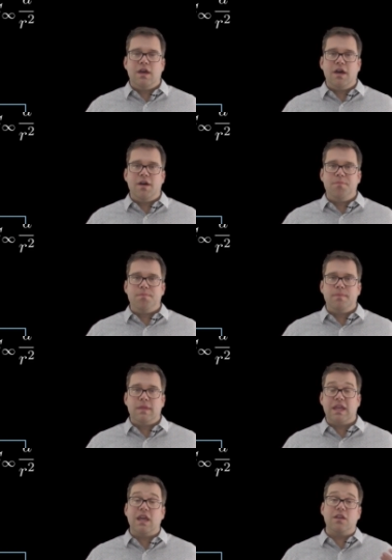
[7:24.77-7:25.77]
Um,
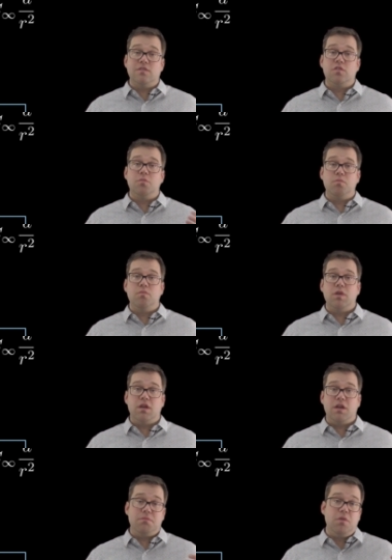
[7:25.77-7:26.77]
they can't consume a,
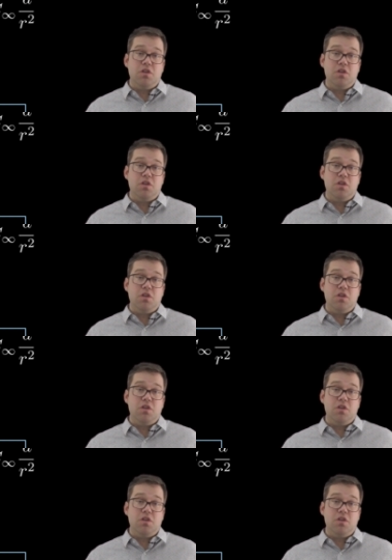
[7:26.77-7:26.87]
a,